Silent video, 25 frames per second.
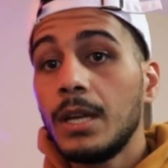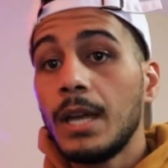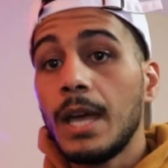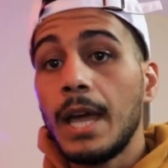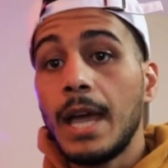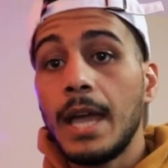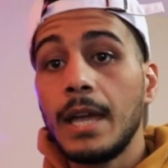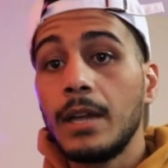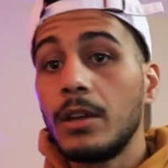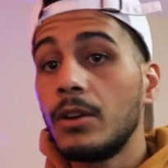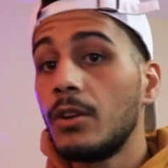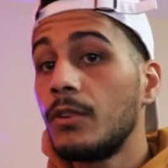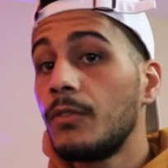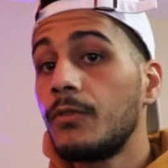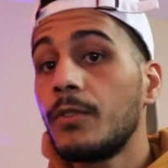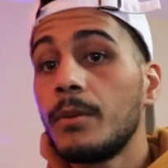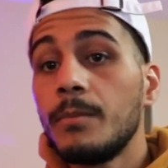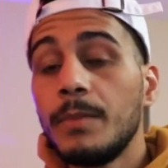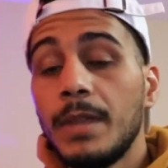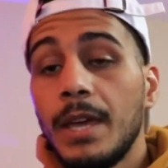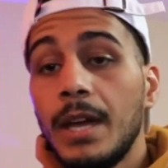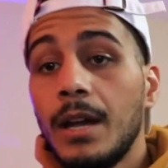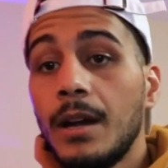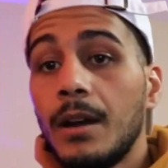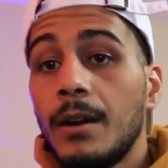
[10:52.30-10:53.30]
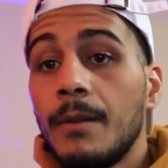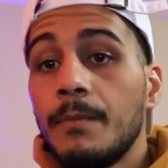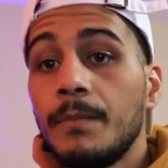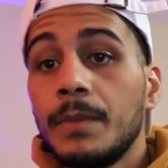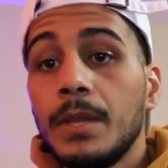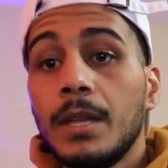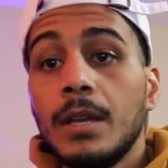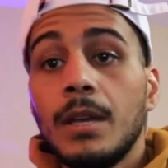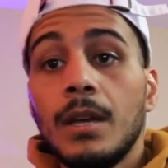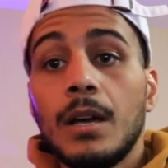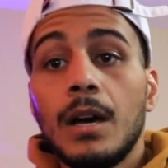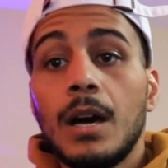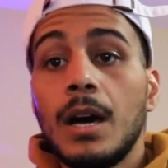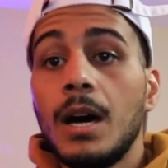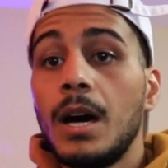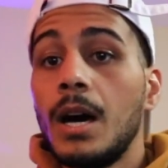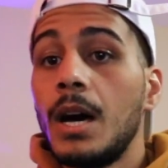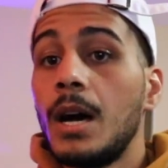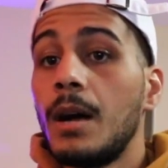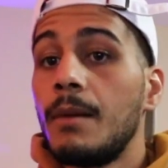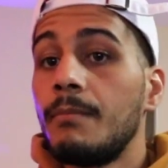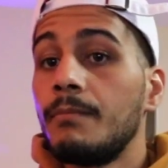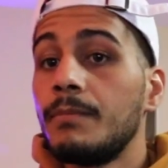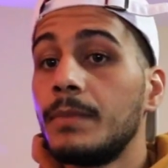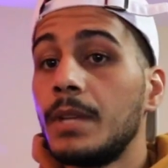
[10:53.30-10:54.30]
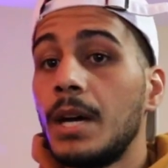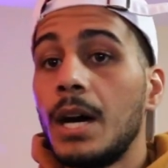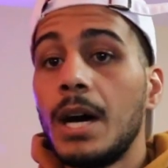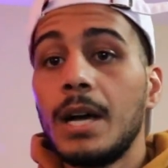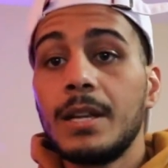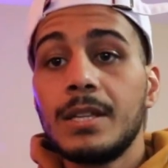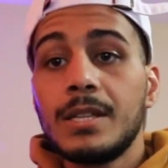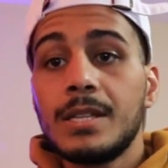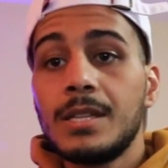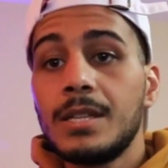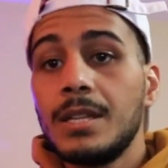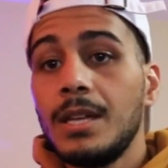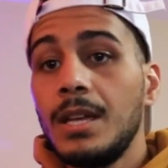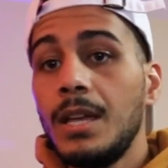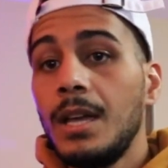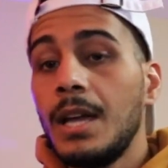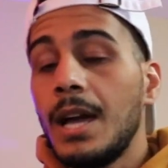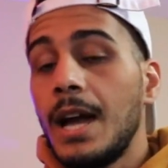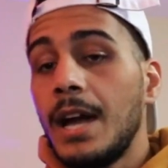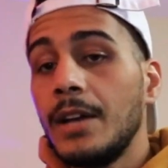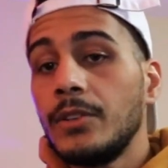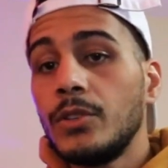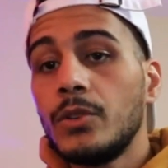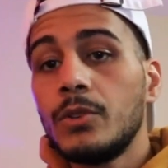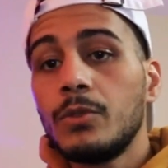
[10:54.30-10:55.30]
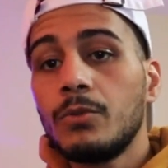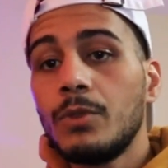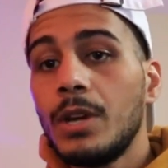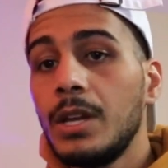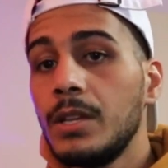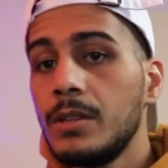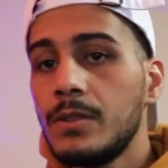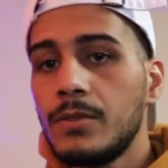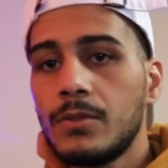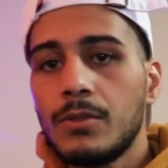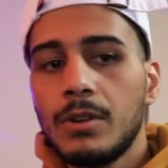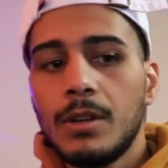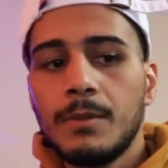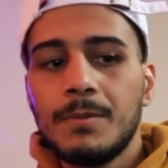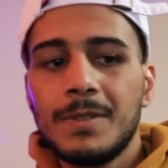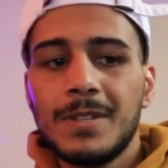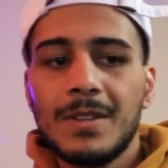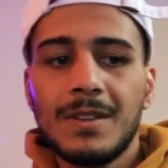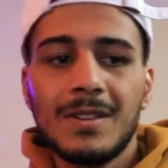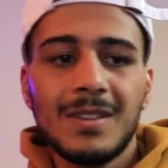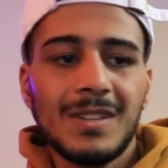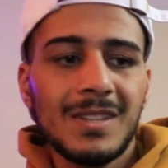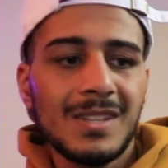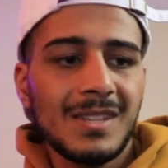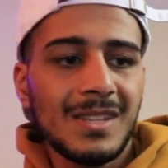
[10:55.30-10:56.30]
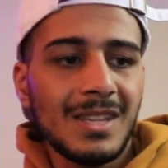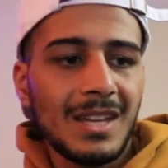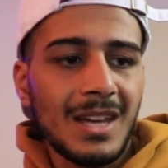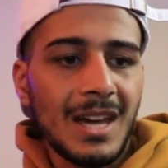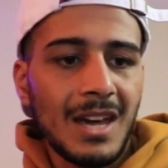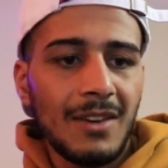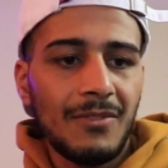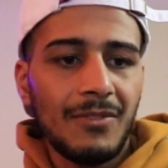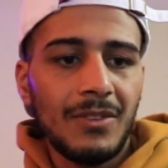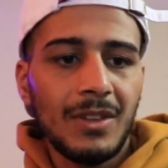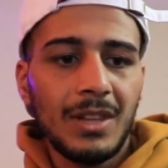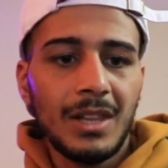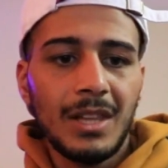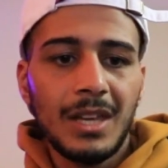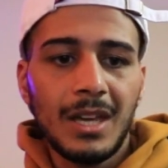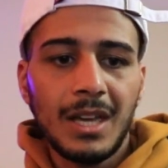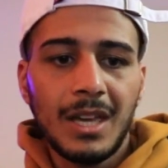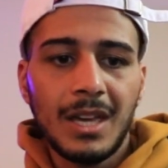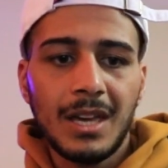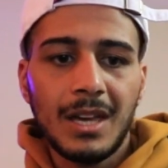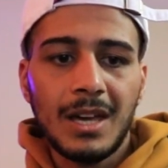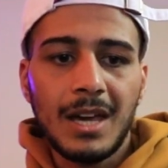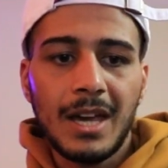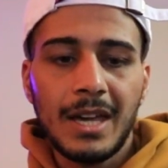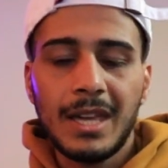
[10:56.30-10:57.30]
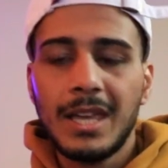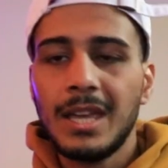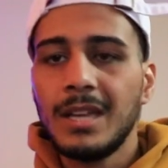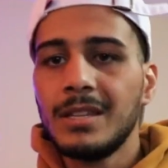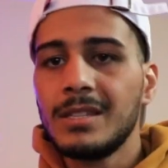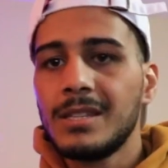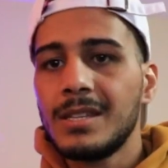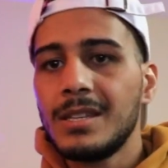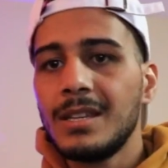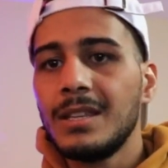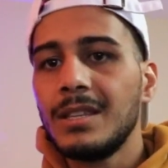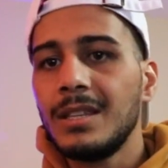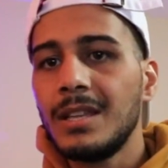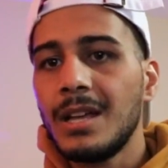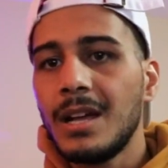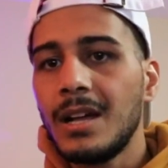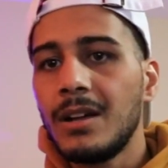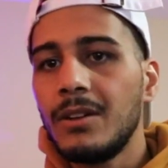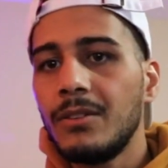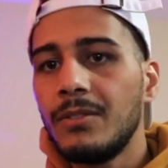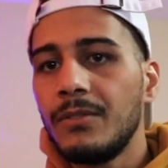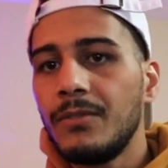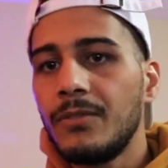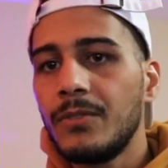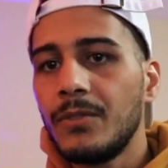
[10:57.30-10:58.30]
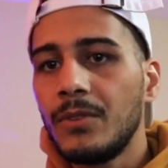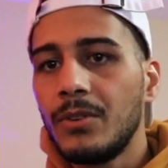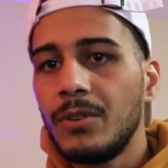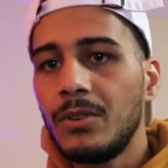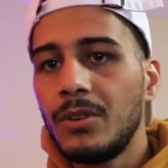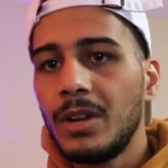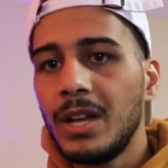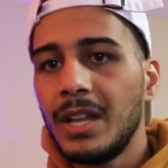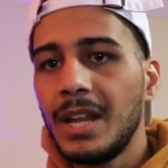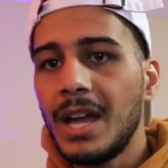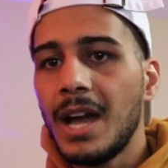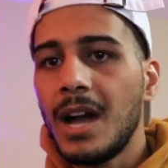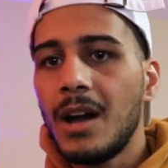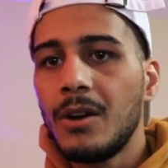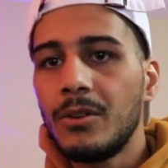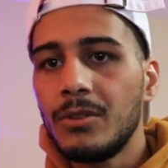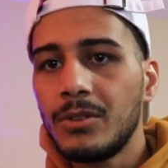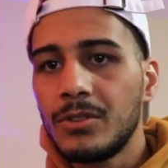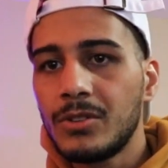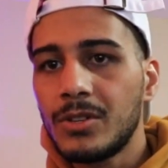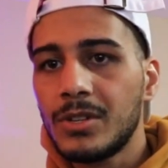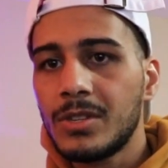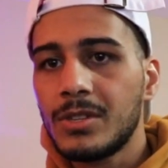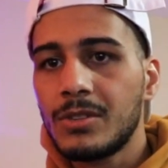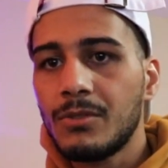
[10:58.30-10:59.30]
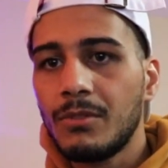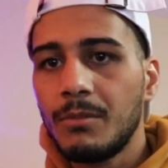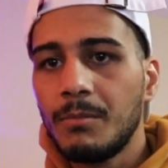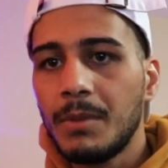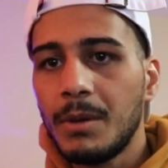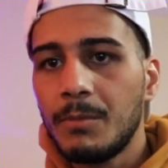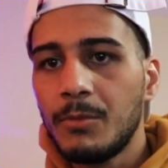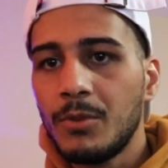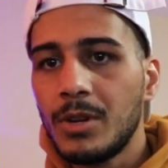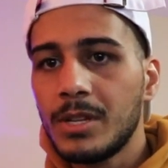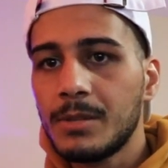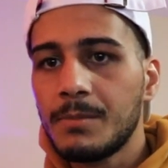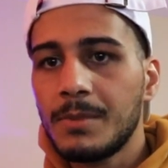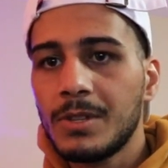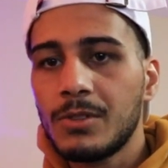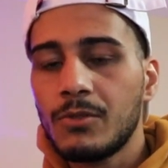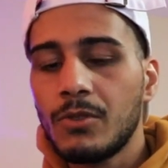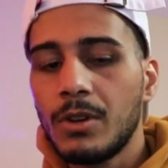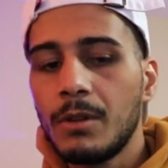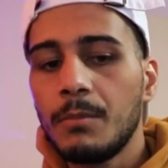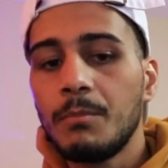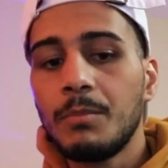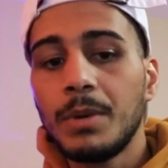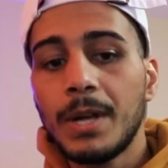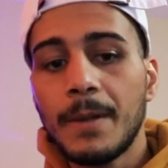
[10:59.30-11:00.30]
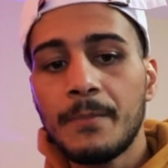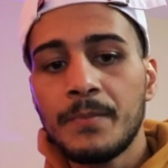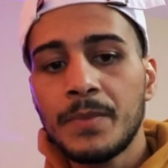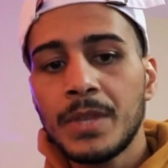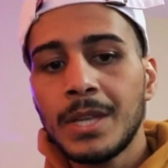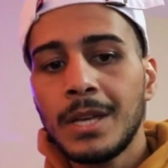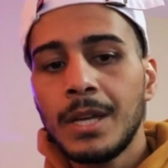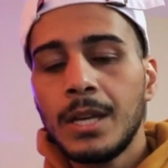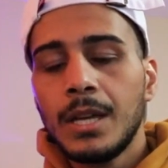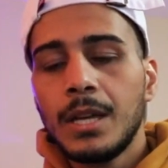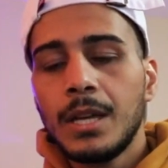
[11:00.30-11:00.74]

and go from there. Honestly, I don't write scripts because I feel like I can't sit down for an hour just to memorize my script, but